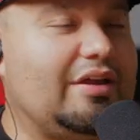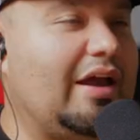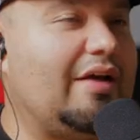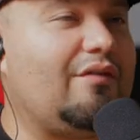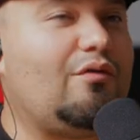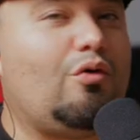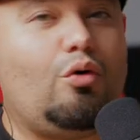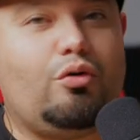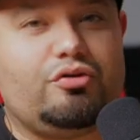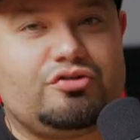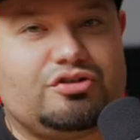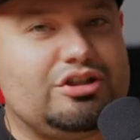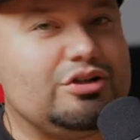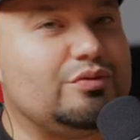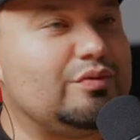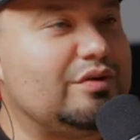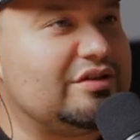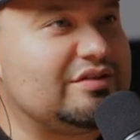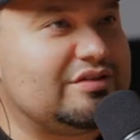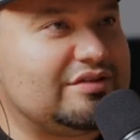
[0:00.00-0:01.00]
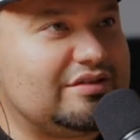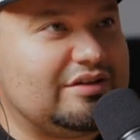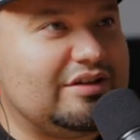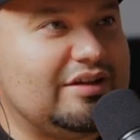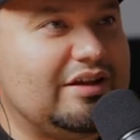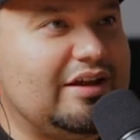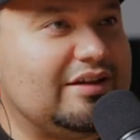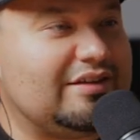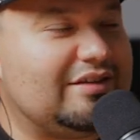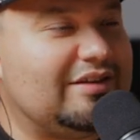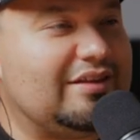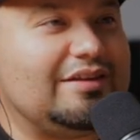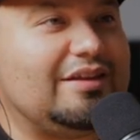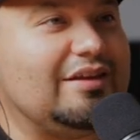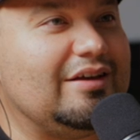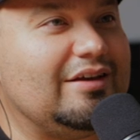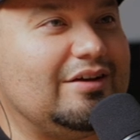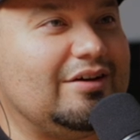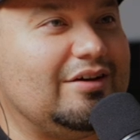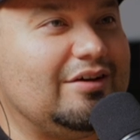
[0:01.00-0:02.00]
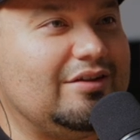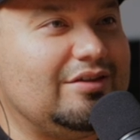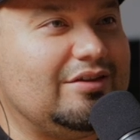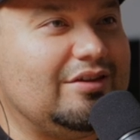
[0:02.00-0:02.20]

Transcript: They have a whole sequence at the